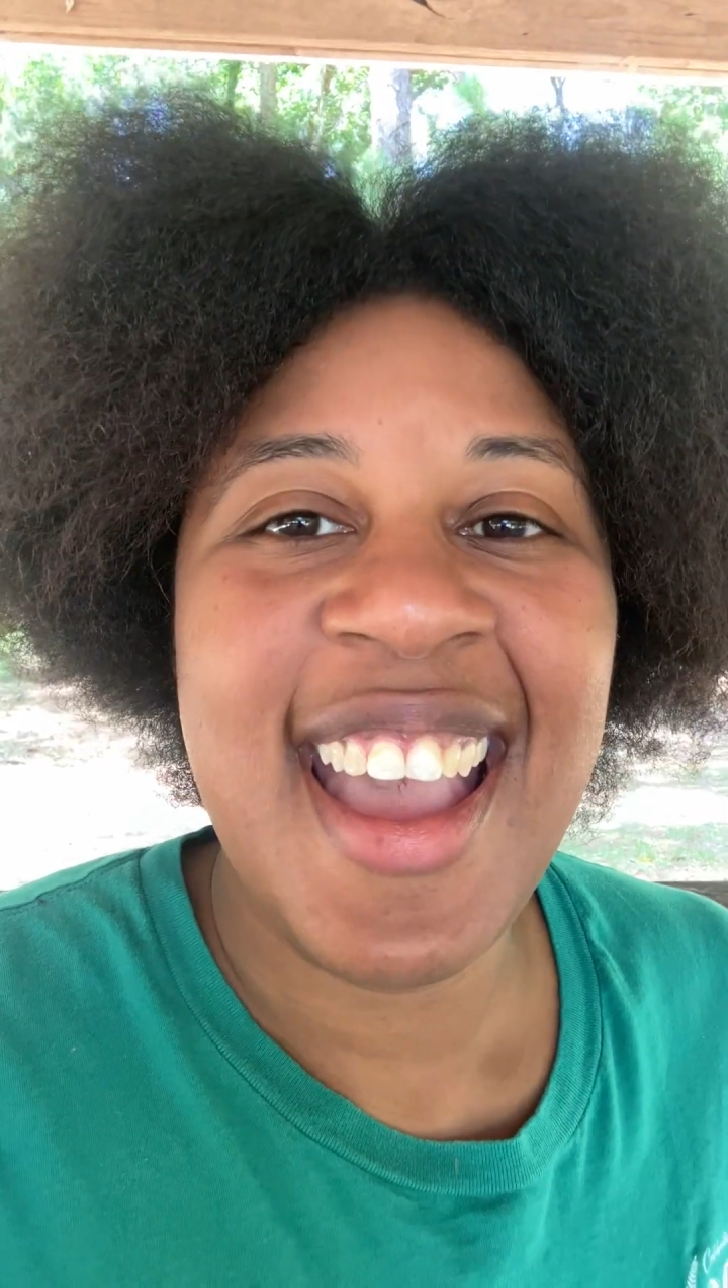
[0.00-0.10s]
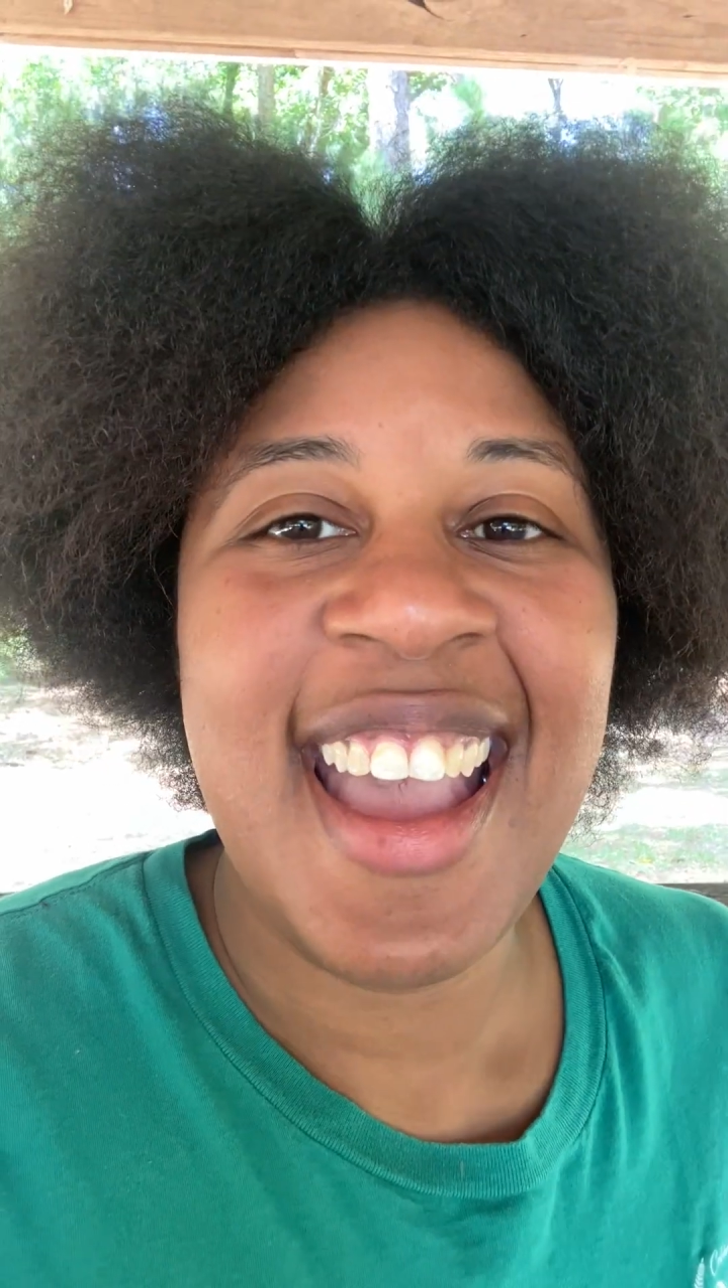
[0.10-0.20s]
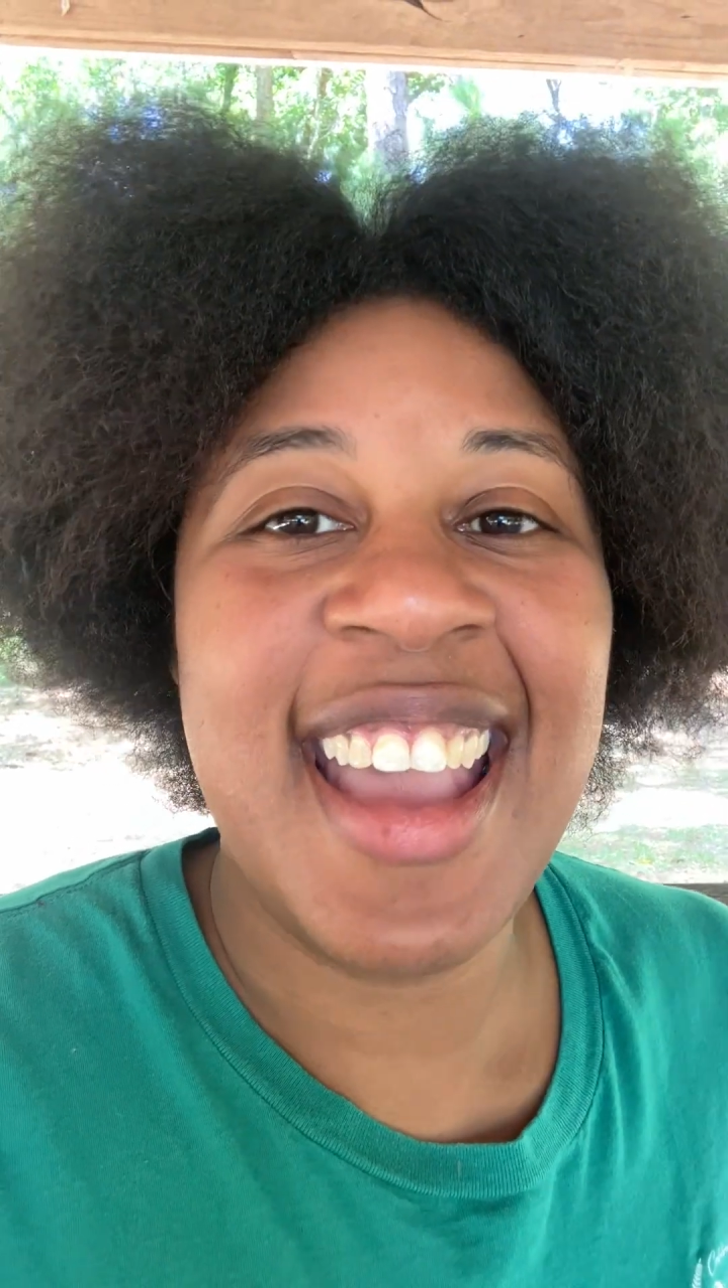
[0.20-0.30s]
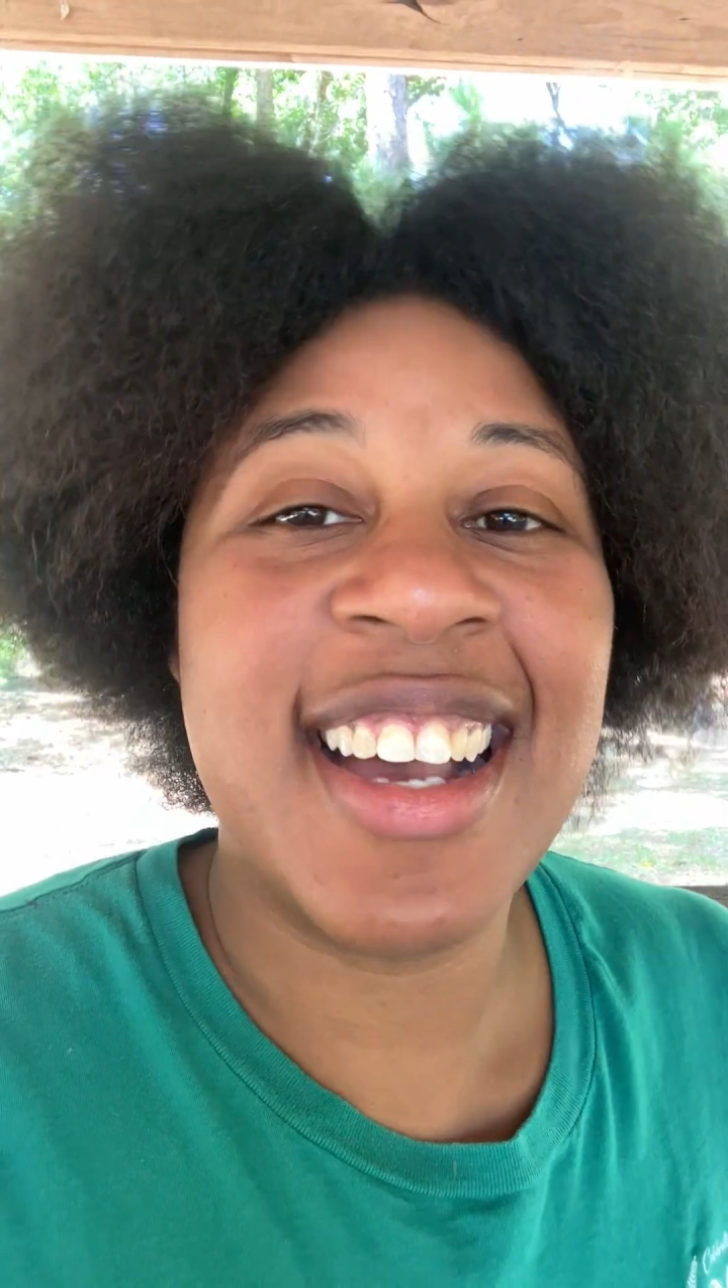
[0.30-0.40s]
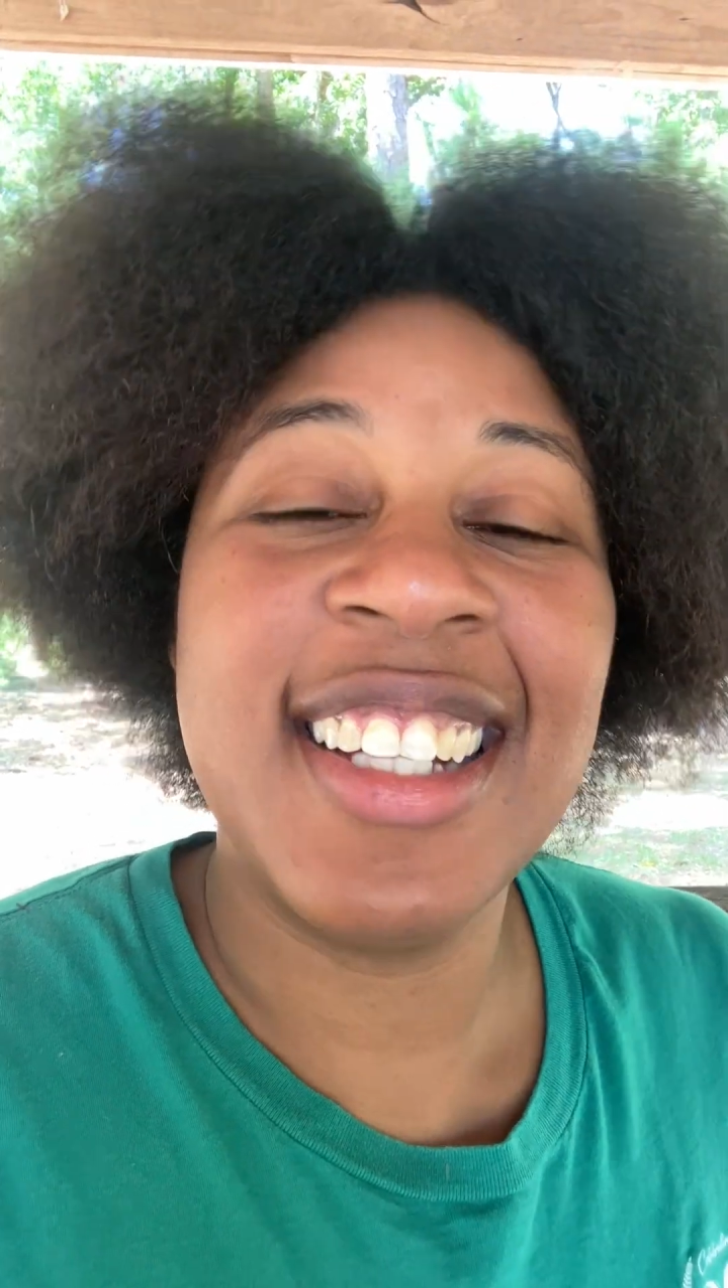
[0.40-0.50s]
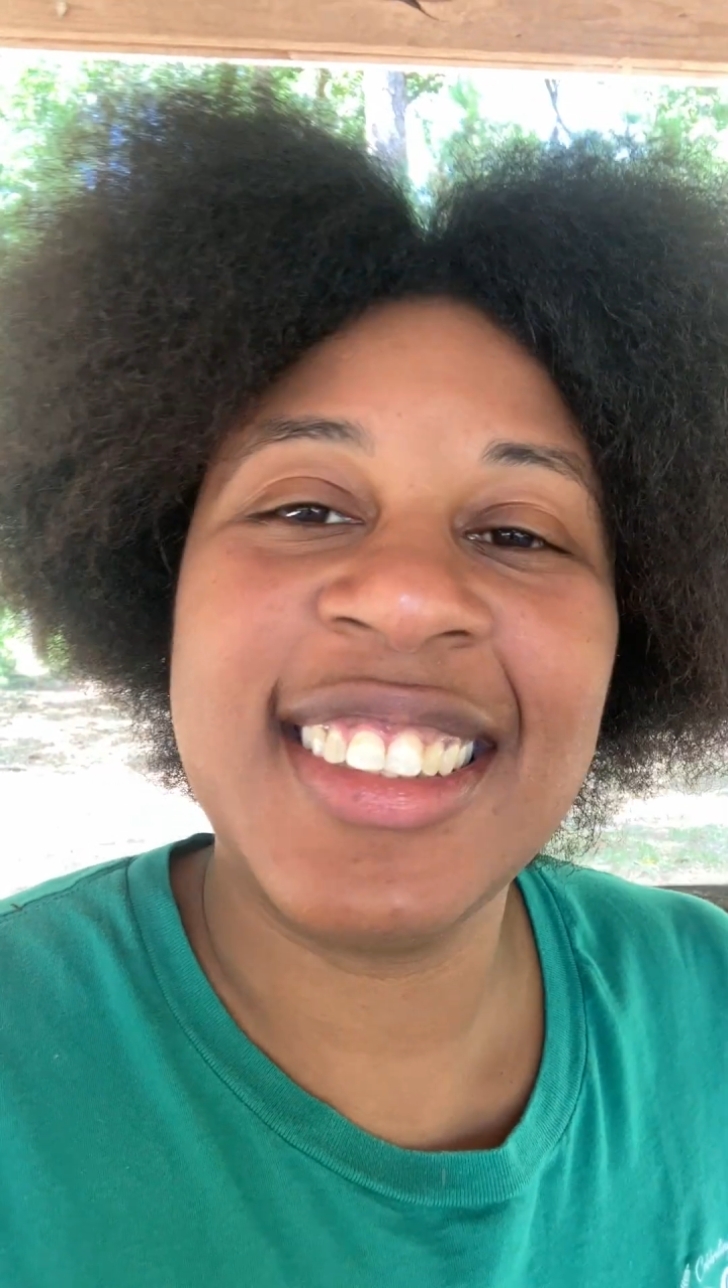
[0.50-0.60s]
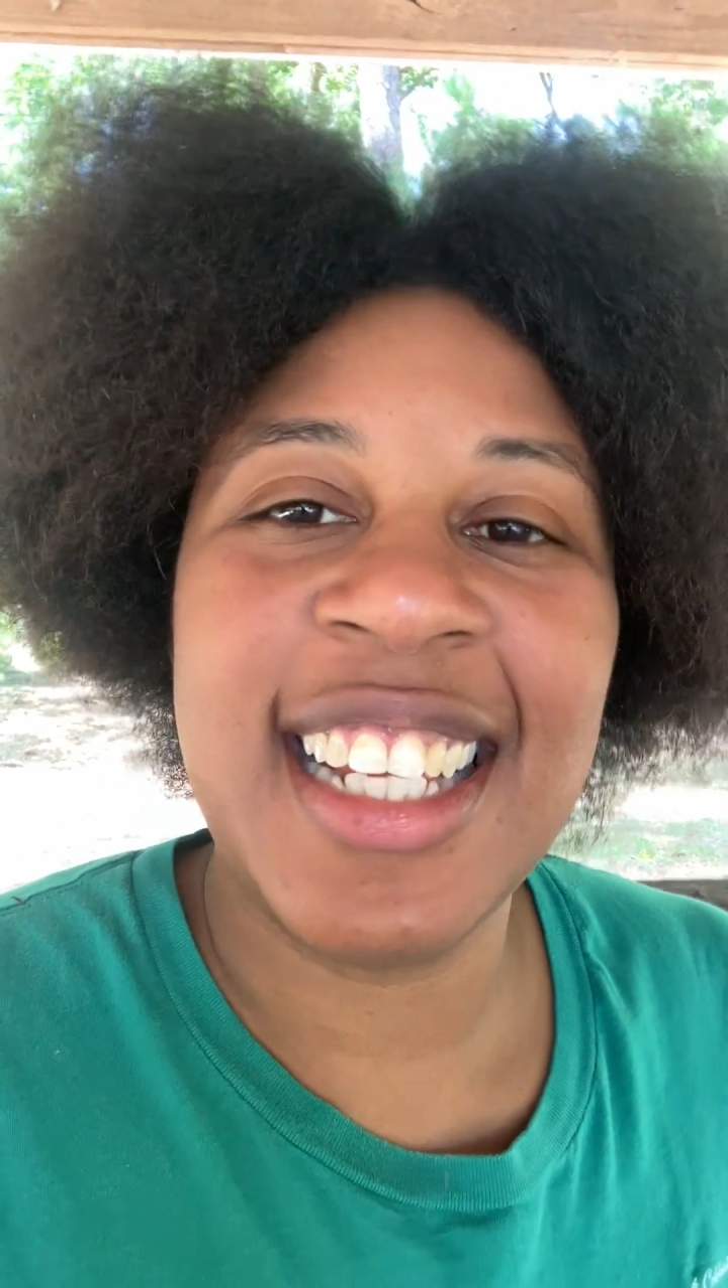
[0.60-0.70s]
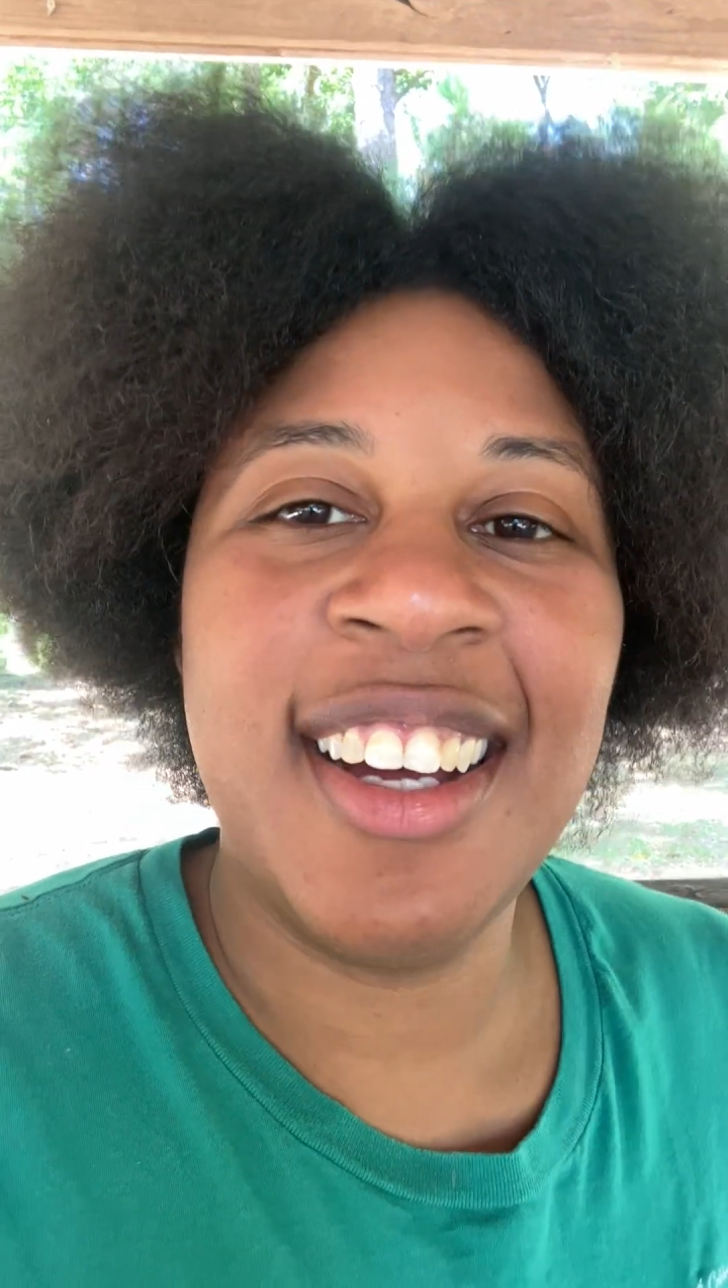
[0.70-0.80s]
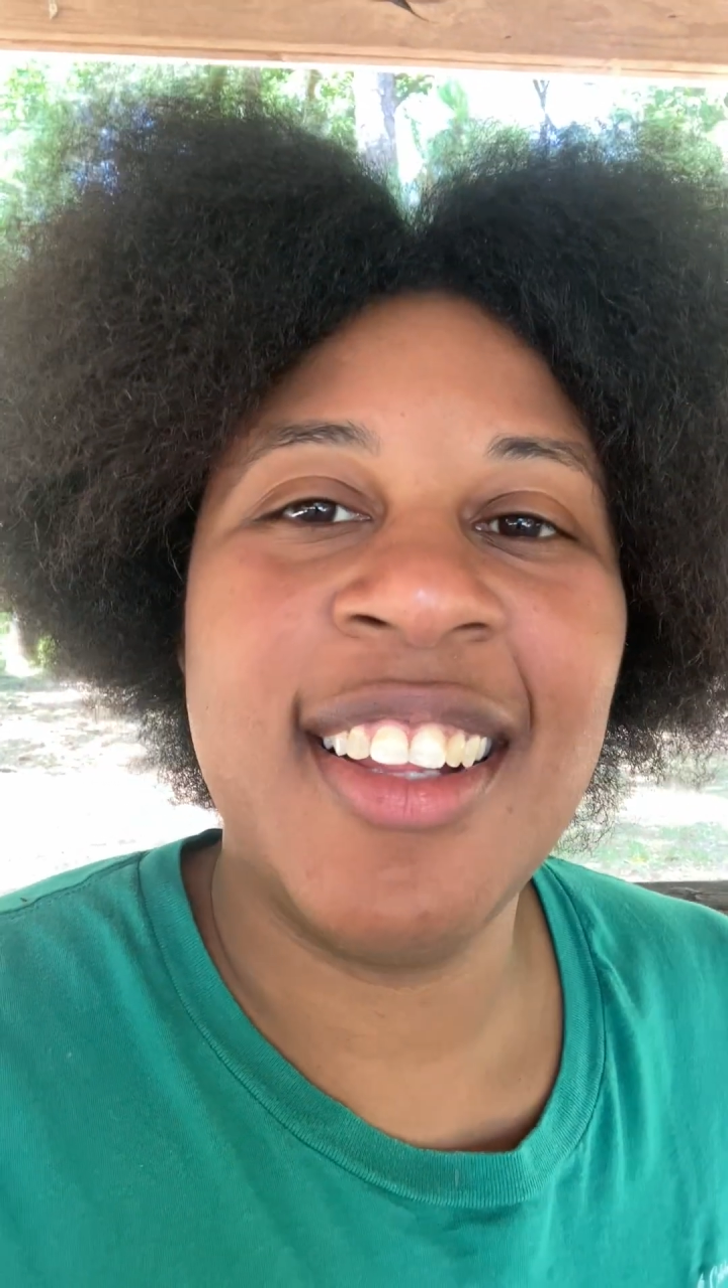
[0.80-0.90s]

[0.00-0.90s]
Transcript: and cussed at